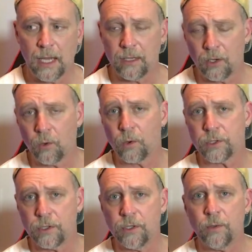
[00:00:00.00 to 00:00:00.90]
and then of
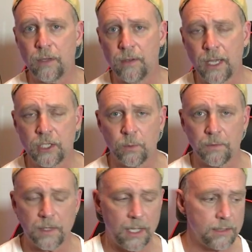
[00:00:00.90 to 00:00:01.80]
course the new EVH
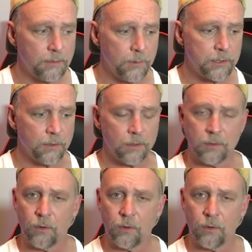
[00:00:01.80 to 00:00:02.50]
Wolfgangs,